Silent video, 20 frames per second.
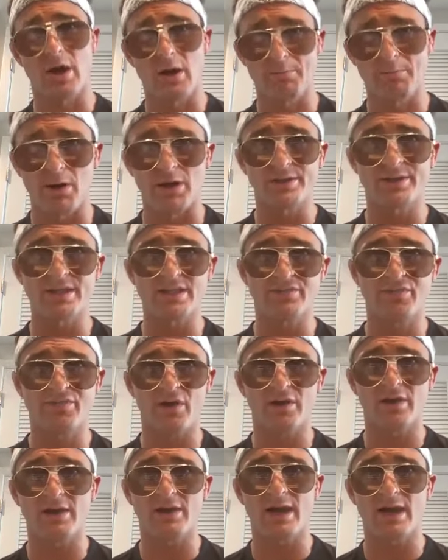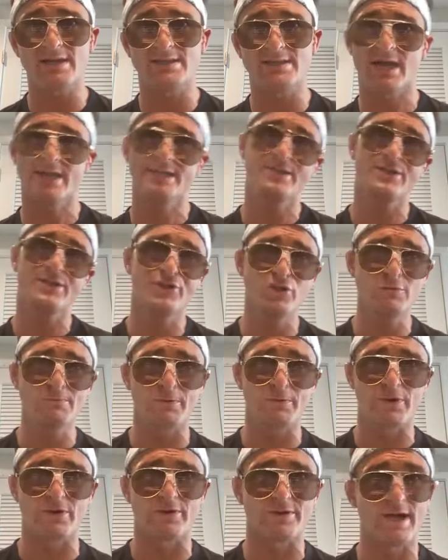I'll punt this fucking guy's head to
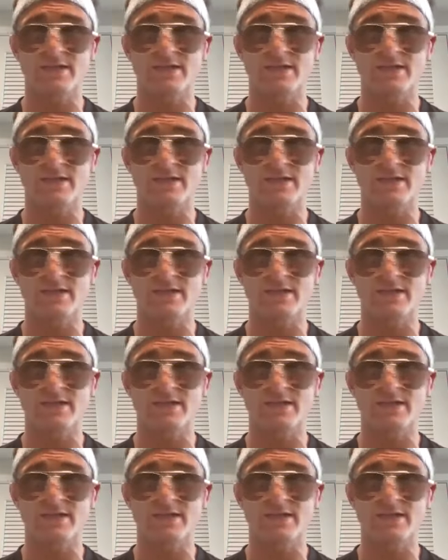Jupiter.